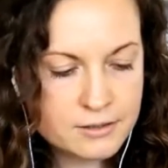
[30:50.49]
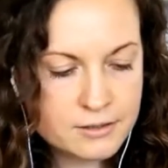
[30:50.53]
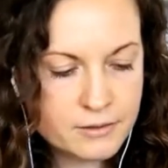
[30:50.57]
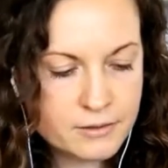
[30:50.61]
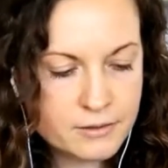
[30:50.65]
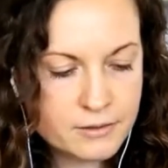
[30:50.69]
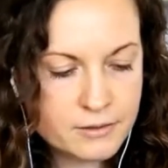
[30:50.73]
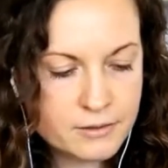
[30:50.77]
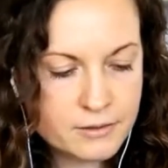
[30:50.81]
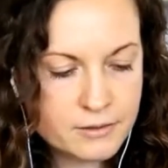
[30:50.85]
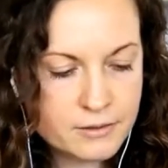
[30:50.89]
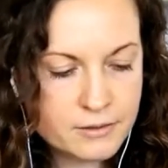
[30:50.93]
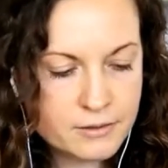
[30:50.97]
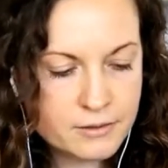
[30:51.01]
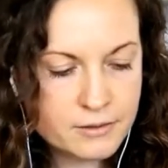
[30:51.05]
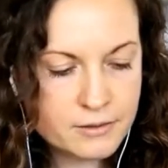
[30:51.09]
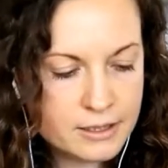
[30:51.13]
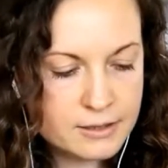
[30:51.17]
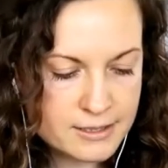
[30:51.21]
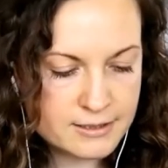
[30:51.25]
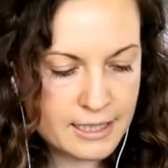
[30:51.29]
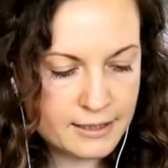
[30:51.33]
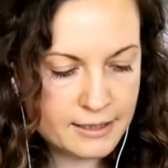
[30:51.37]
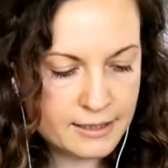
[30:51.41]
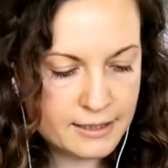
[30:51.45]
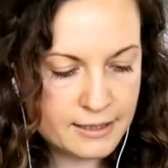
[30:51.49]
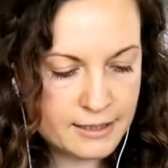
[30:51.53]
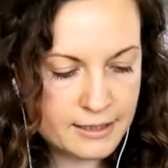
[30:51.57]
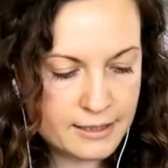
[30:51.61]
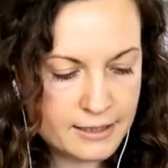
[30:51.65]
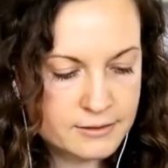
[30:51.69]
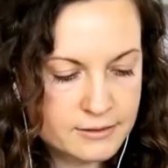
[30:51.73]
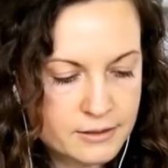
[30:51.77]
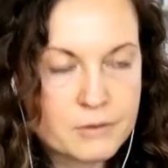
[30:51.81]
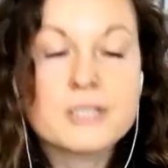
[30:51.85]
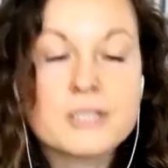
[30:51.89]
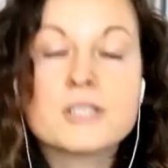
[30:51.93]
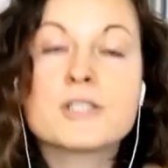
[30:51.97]
So what it means is that
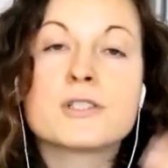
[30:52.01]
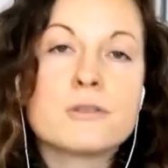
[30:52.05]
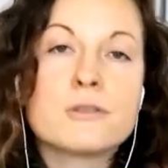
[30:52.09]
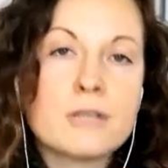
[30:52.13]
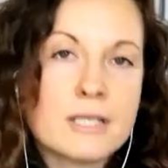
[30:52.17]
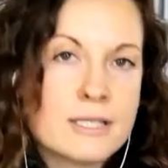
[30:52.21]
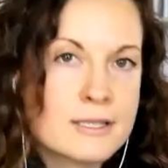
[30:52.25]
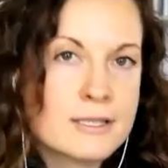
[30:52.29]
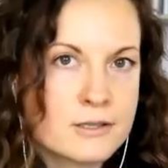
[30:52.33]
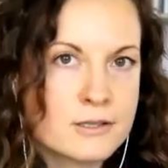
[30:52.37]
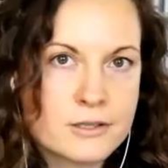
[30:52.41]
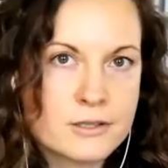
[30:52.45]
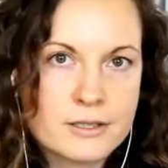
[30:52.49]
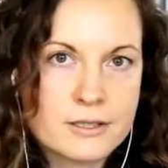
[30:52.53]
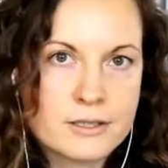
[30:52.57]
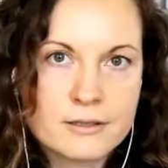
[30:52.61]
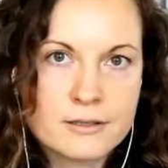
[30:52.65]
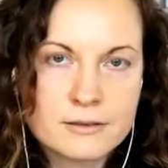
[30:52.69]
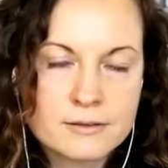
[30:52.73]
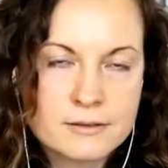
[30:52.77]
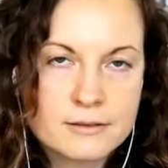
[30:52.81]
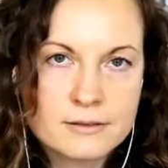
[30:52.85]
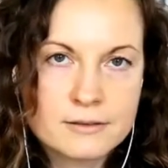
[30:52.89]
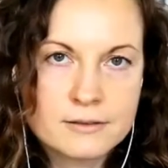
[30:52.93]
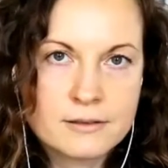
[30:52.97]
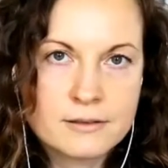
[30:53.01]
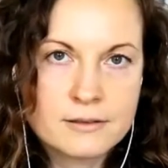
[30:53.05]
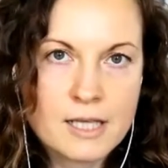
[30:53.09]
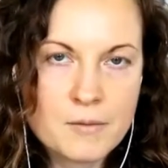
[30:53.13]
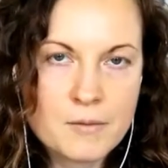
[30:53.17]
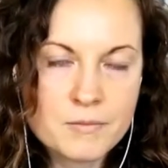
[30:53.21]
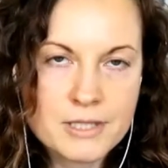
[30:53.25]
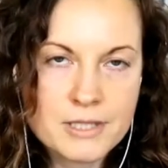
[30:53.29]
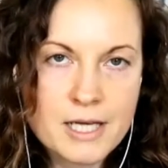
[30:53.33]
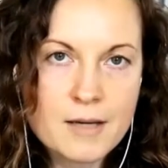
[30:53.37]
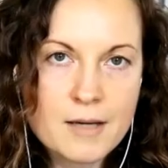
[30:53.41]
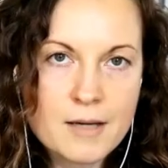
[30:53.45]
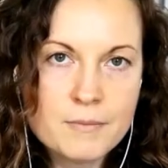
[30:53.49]
you know a stressor
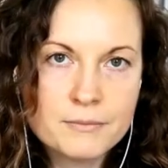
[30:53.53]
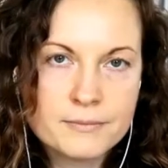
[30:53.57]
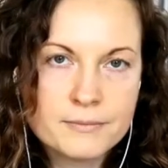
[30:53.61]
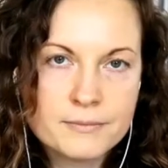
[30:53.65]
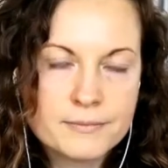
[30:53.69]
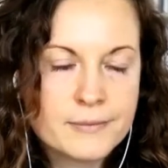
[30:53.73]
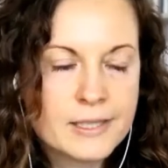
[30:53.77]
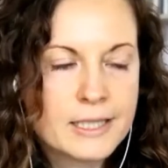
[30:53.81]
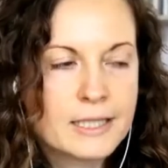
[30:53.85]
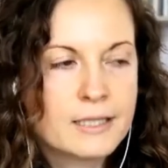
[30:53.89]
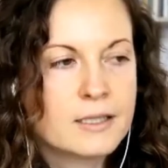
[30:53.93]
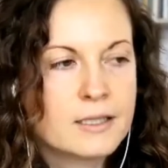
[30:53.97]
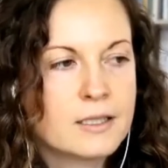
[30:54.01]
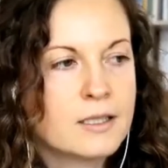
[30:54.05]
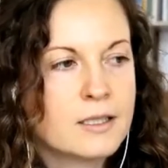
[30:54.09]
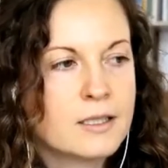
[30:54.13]
comes up,